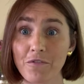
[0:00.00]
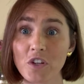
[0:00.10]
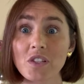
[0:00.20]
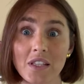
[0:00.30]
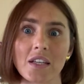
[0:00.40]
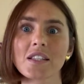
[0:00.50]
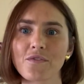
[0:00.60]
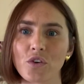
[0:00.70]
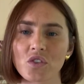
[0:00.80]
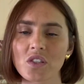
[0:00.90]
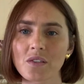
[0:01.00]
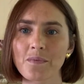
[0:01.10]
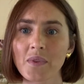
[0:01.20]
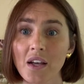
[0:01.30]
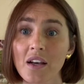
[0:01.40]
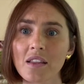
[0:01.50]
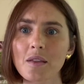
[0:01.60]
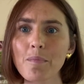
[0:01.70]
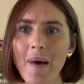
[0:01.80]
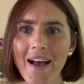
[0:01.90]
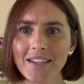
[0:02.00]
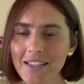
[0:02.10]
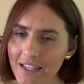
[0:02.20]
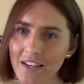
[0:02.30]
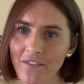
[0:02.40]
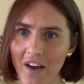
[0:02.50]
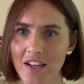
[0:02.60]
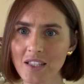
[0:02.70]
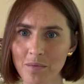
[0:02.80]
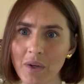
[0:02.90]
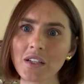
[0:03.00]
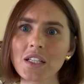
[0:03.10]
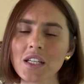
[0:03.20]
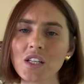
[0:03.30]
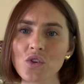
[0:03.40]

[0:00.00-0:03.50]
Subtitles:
First things first, the best investment